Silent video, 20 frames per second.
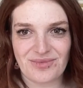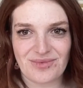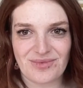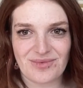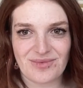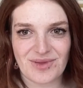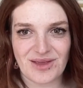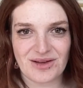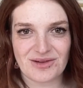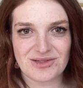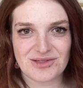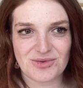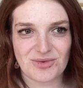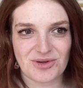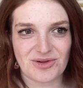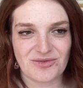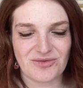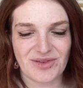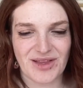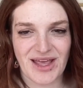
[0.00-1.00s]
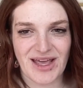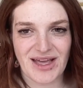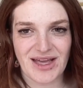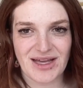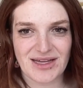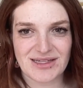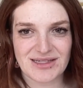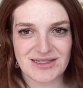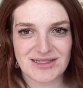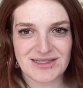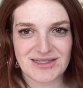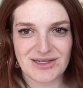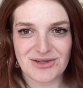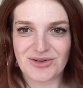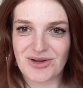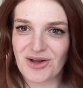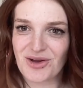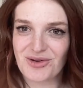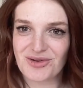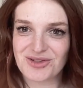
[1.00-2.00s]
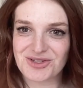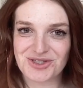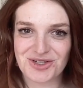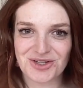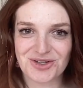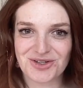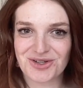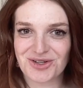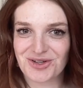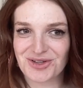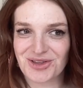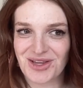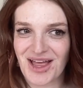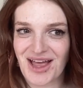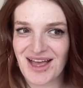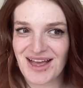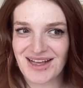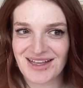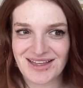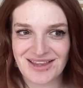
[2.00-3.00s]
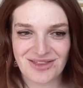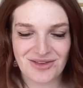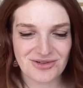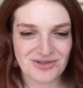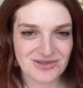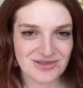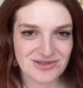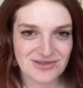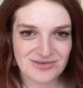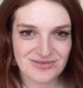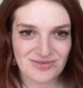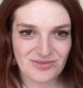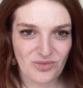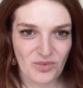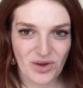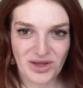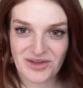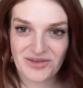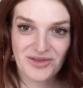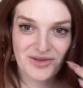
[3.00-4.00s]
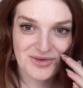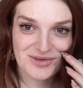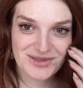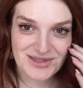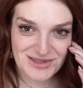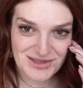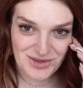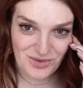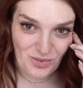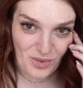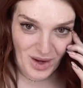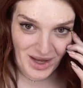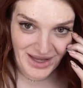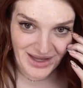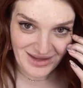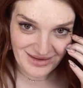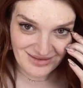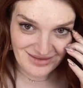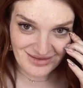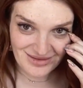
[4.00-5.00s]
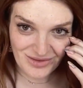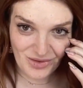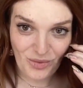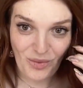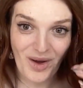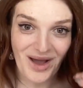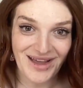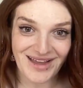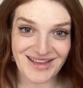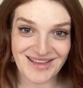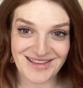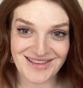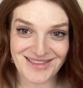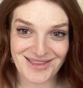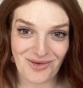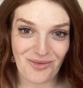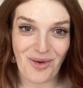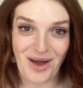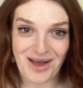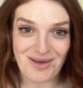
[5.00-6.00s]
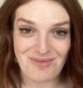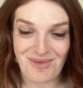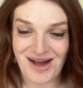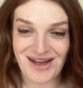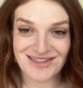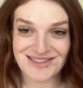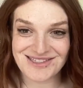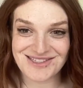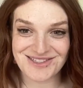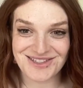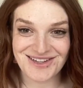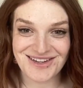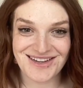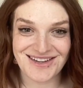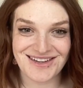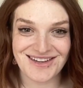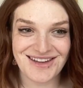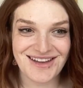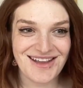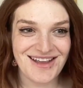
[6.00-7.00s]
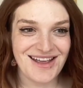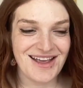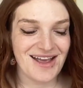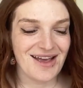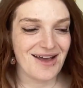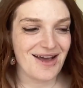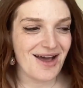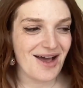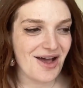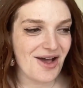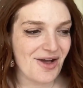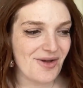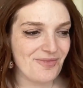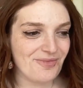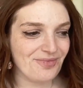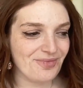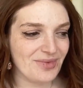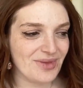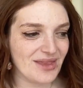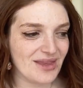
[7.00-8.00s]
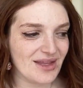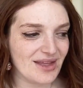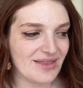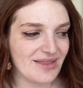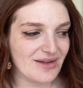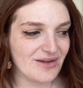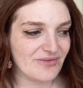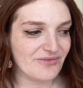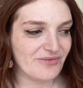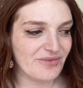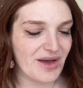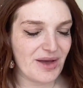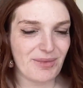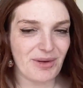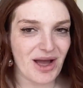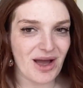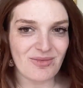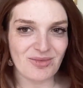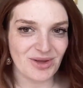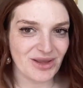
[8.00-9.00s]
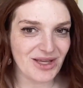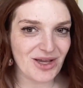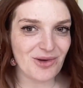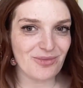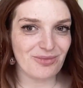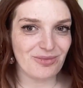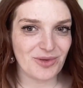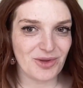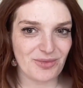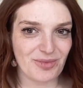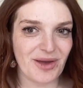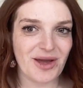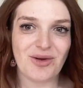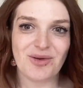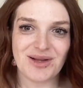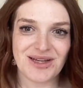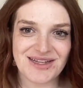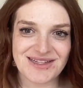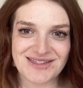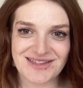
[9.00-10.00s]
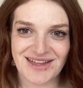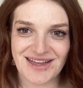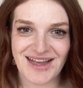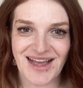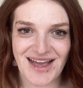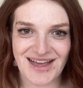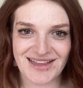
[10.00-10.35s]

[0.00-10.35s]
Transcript: their sort of like zero sugar line, and one of those is the white Monster, and they've become really ubiquitous in like LA